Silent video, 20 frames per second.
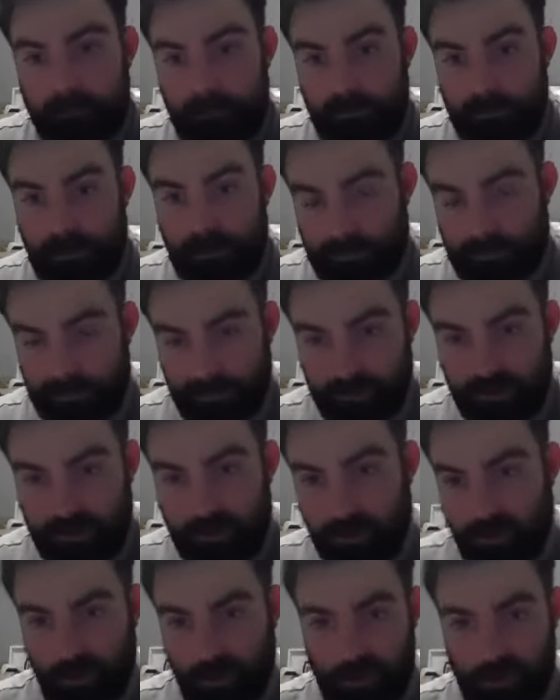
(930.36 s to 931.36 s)
Other thing you
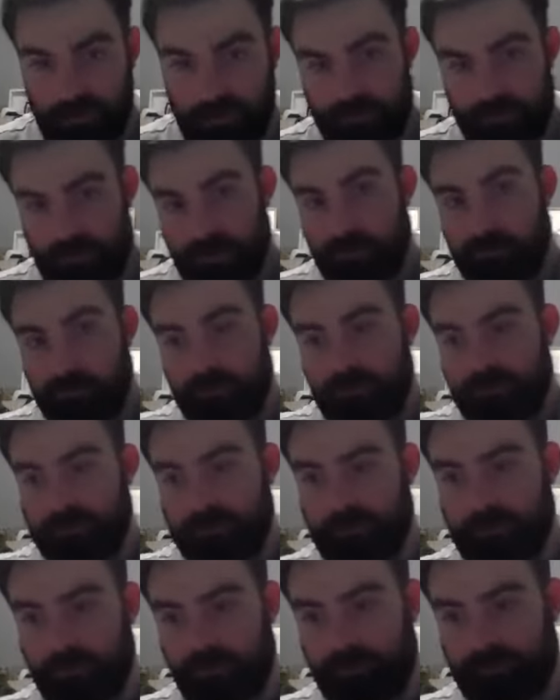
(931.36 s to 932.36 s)
could do is put
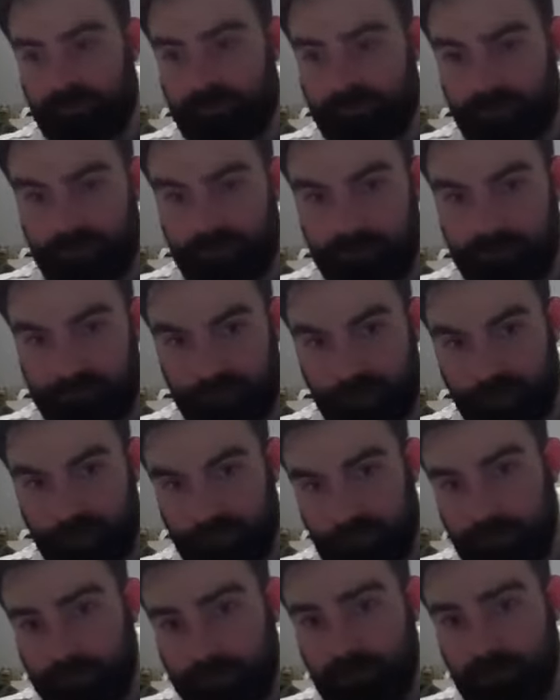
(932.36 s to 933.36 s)
it in front of
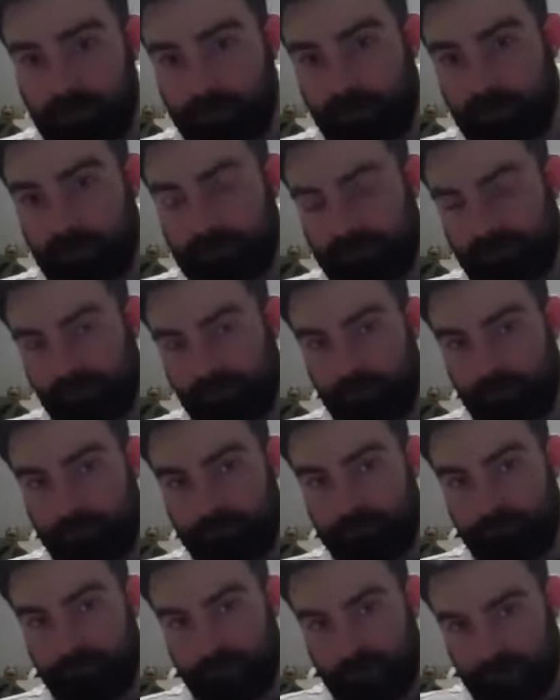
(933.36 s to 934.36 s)
you. You might prefer it in
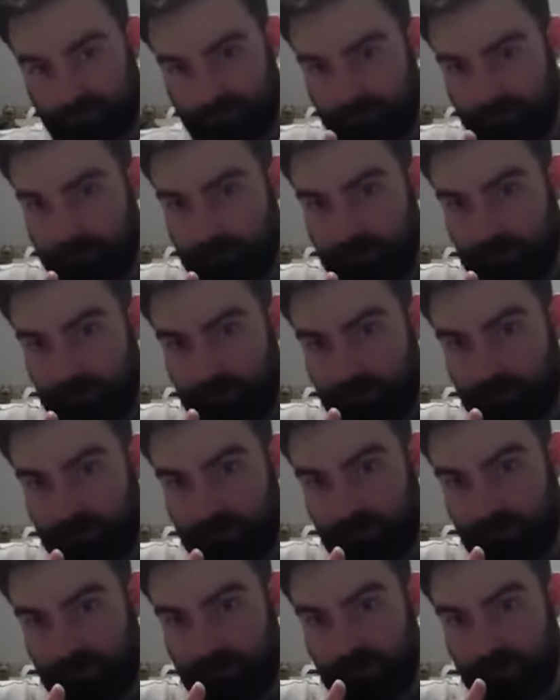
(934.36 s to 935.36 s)
front of you so that
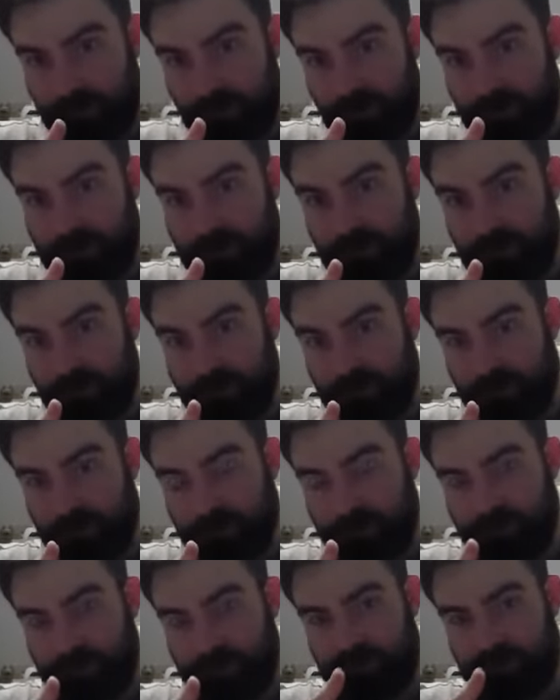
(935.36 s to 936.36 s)
you know if you start
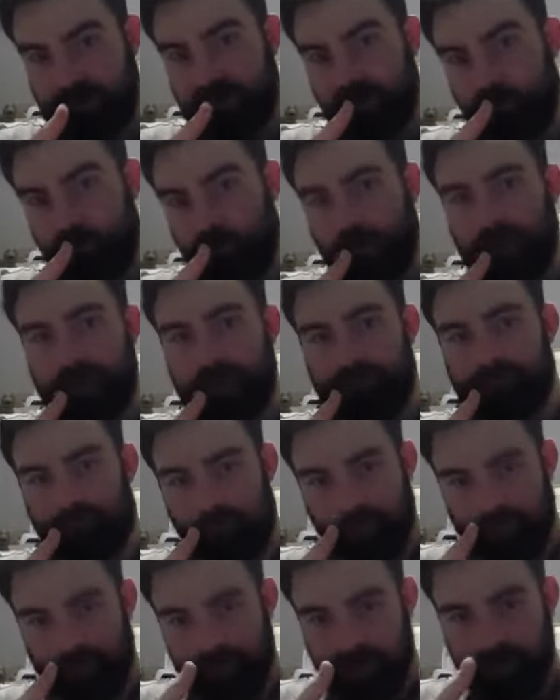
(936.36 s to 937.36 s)
to lean away from
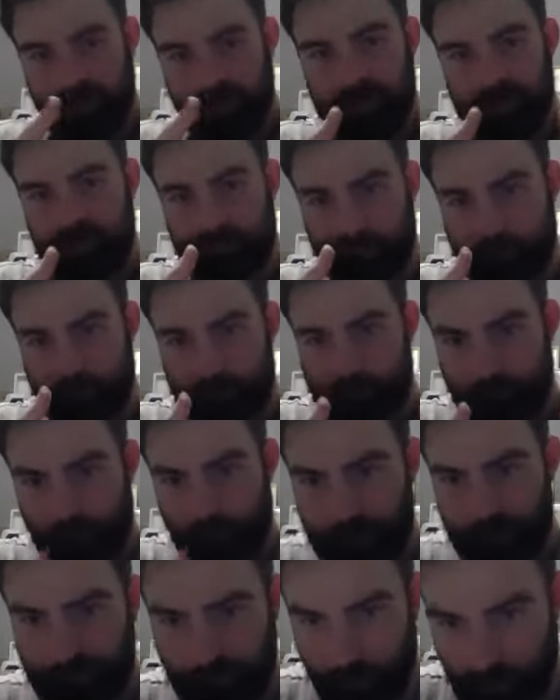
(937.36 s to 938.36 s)
it, you need to push
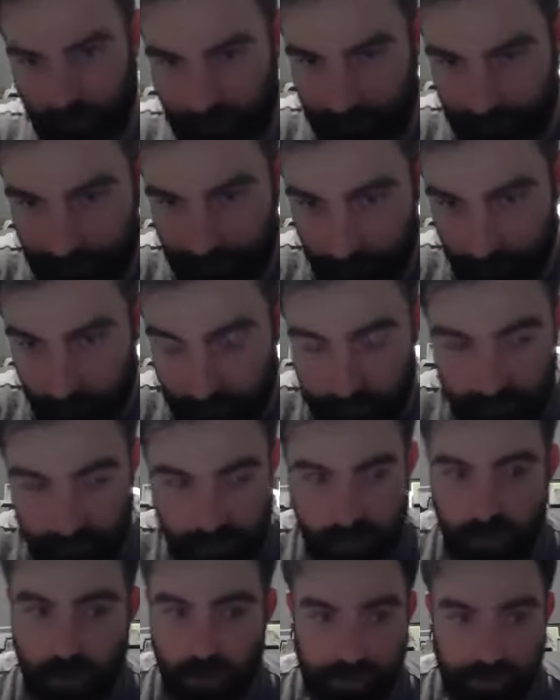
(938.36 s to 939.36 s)
forward a bit more. Just
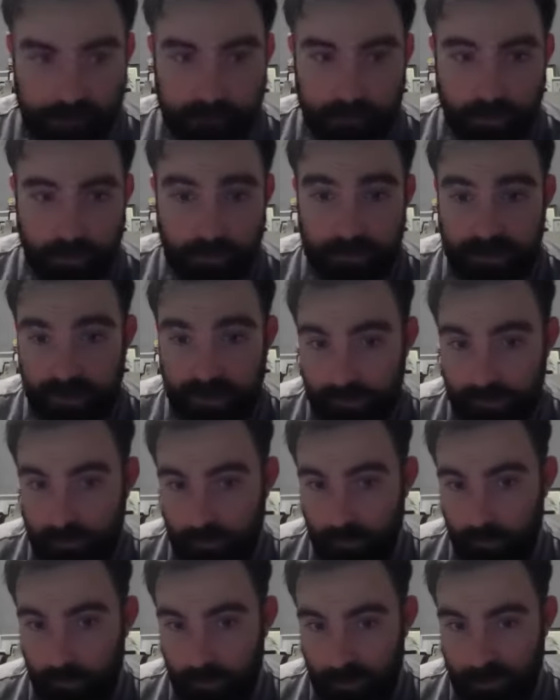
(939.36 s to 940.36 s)
try them both, see which one
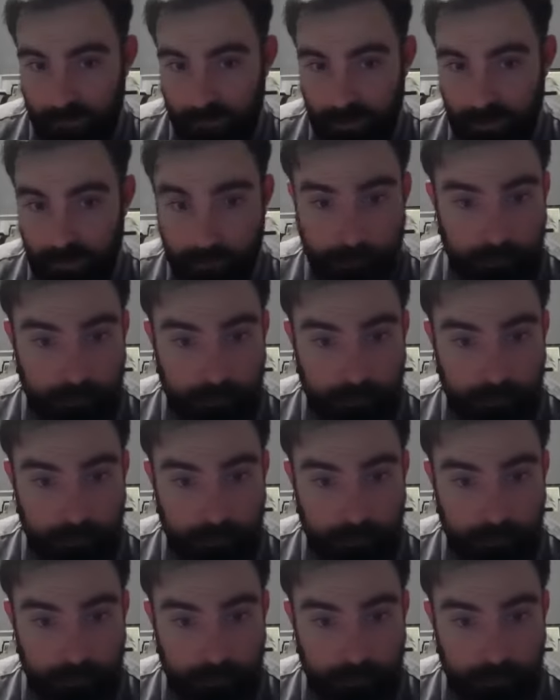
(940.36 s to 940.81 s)
works for you.